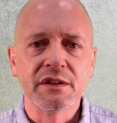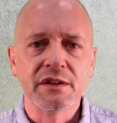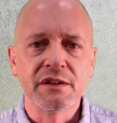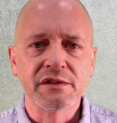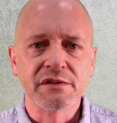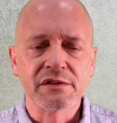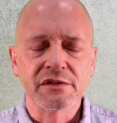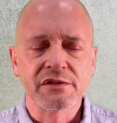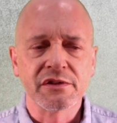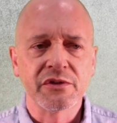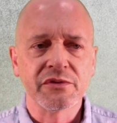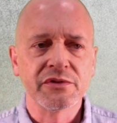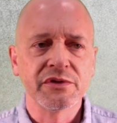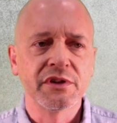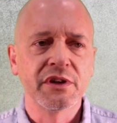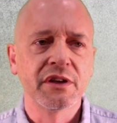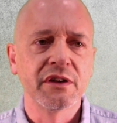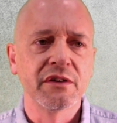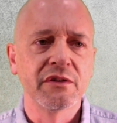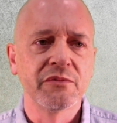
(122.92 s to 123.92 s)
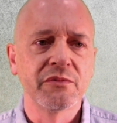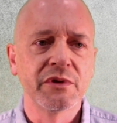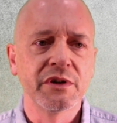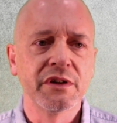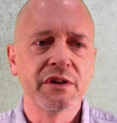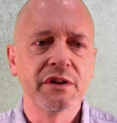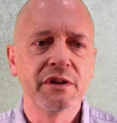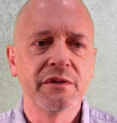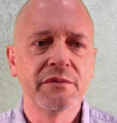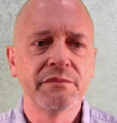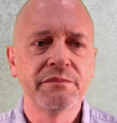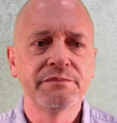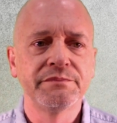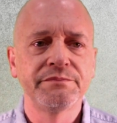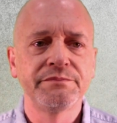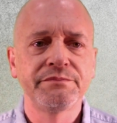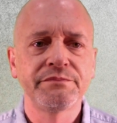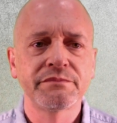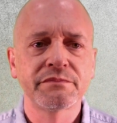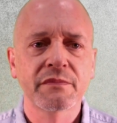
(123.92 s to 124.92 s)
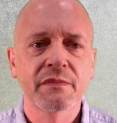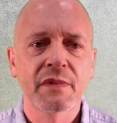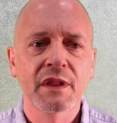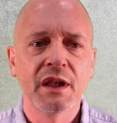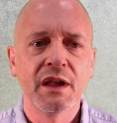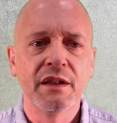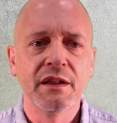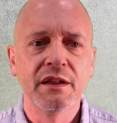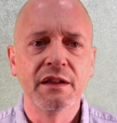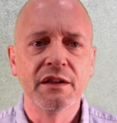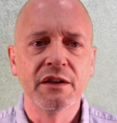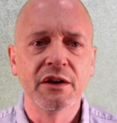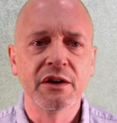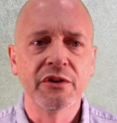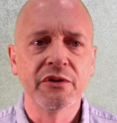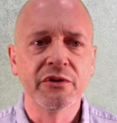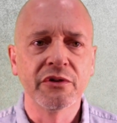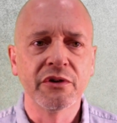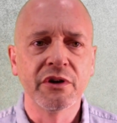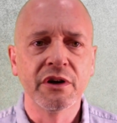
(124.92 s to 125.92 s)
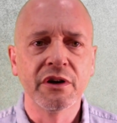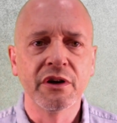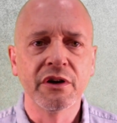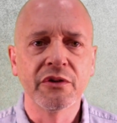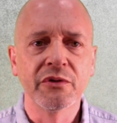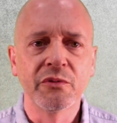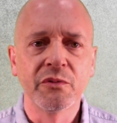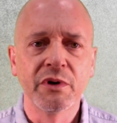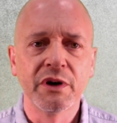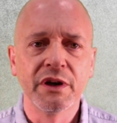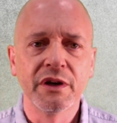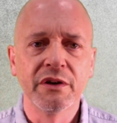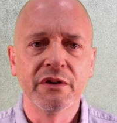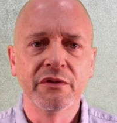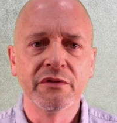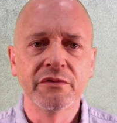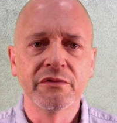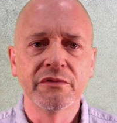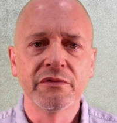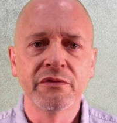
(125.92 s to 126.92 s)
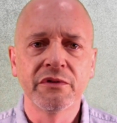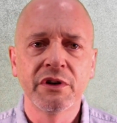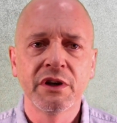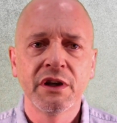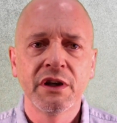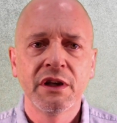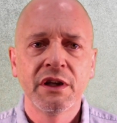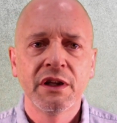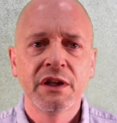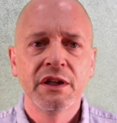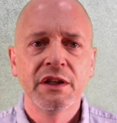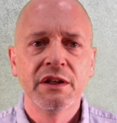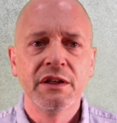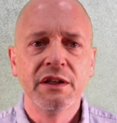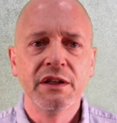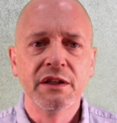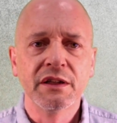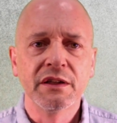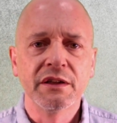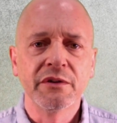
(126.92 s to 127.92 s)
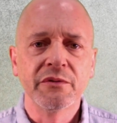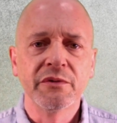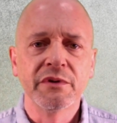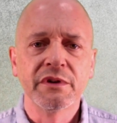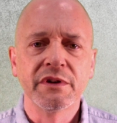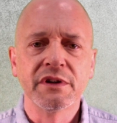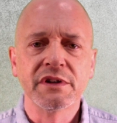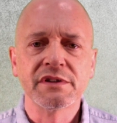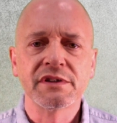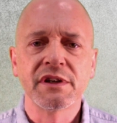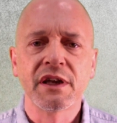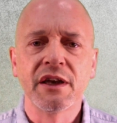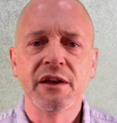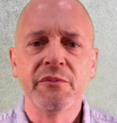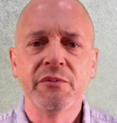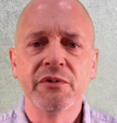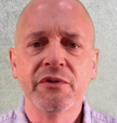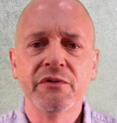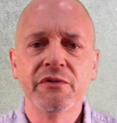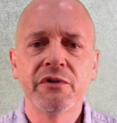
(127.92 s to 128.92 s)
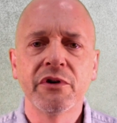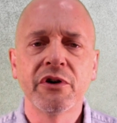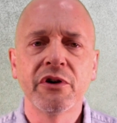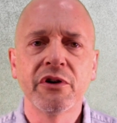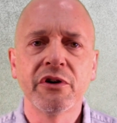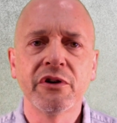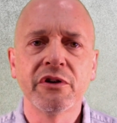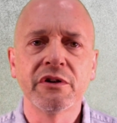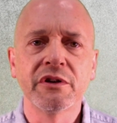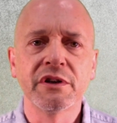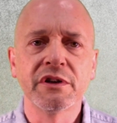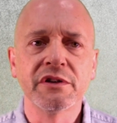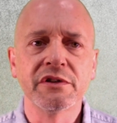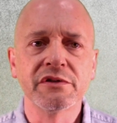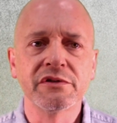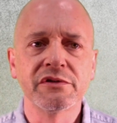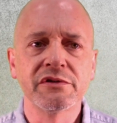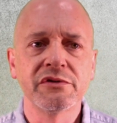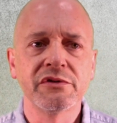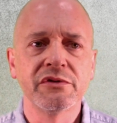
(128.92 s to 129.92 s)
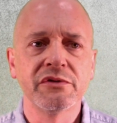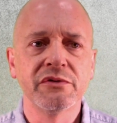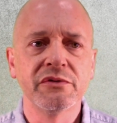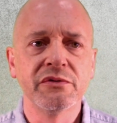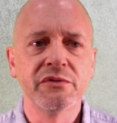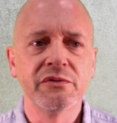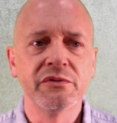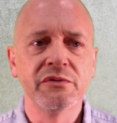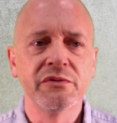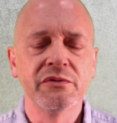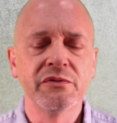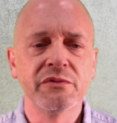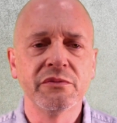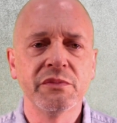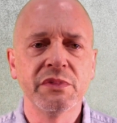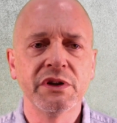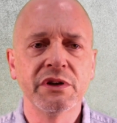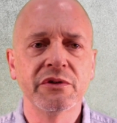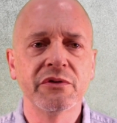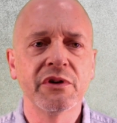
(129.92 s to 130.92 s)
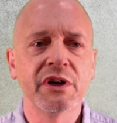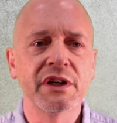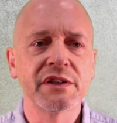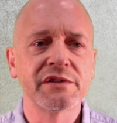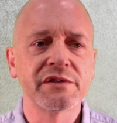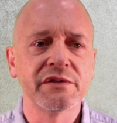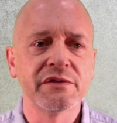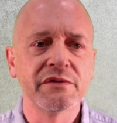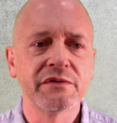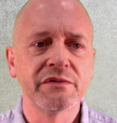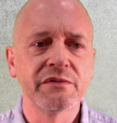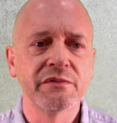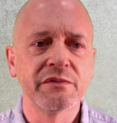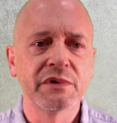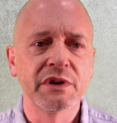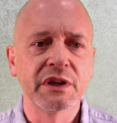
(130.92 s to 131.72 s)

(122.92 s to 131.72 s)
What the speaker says: is associated with it. And then another way of dealing with this type of hurt is to be aggressive,